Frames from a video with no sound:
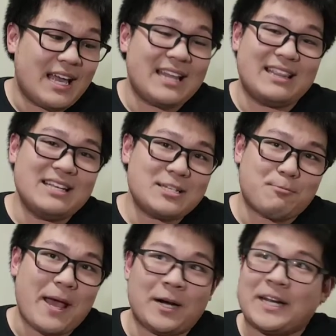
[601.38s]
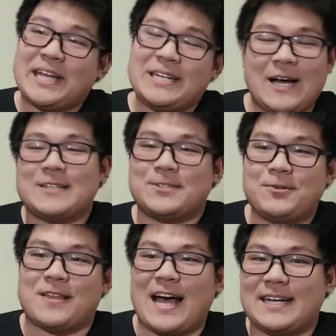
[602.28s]
And this pair cannot do
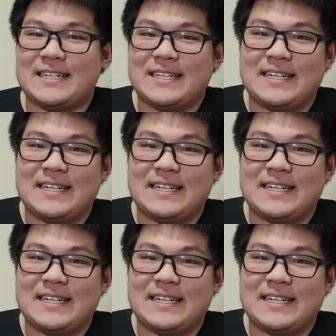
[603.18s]
that.